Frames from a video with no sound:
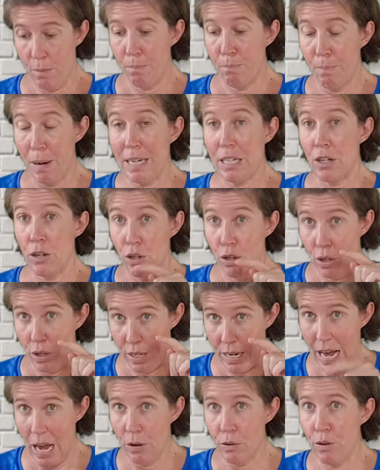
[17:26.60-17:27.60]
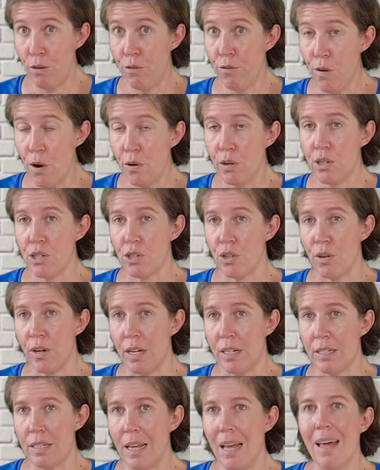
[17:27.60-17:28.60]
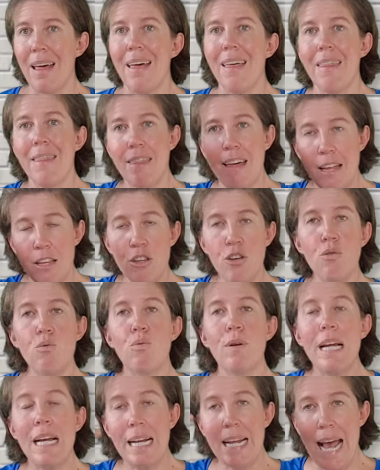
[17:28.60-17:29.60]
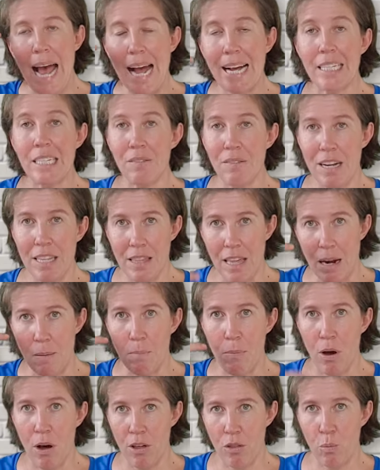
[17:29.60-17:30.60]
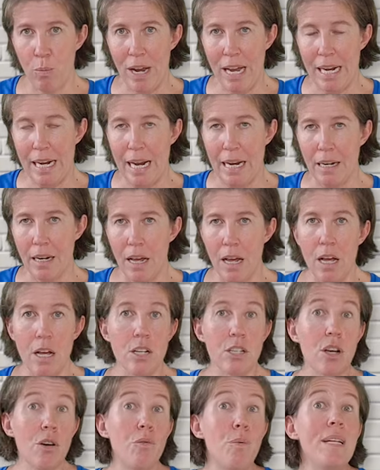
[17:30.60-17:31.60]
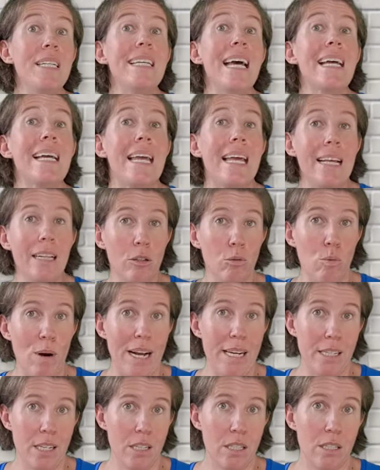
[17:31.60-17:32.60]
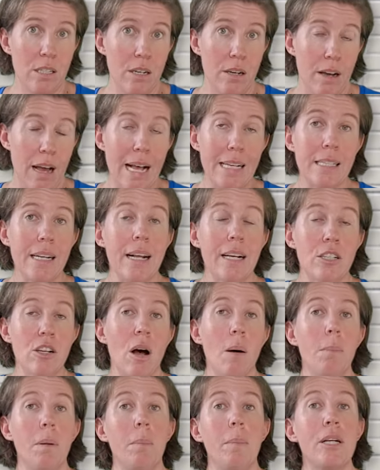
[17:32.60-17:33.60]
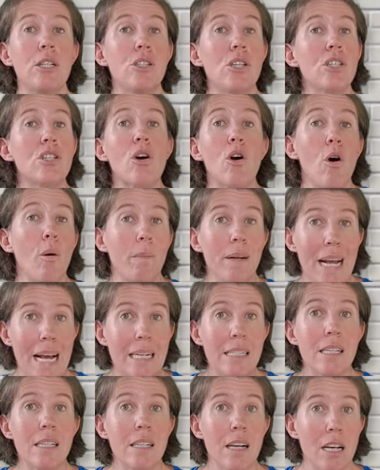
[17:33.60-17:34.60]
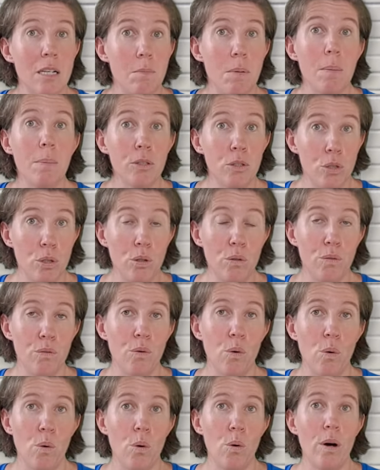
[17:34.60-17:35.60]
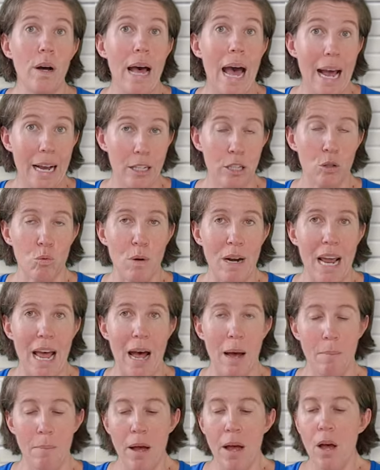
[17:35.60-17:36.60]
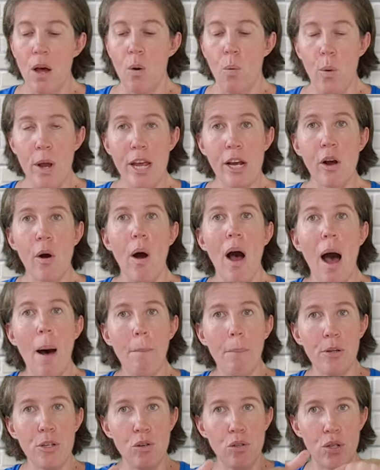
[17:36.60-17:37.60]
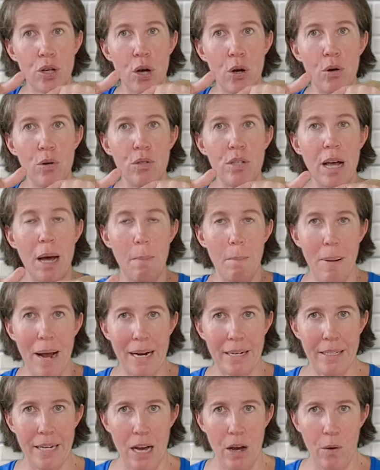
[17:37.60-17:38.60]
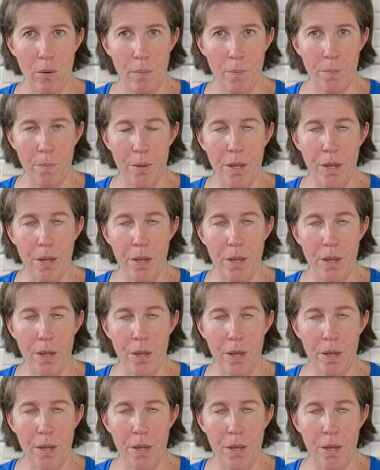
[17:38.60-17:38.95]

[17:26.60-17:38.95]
but now you focus on it, then you really activate that pathway again. So if we take heel raises as an example, because it's a common exercise people do for ankle rehab, where you go up on your toes and back down.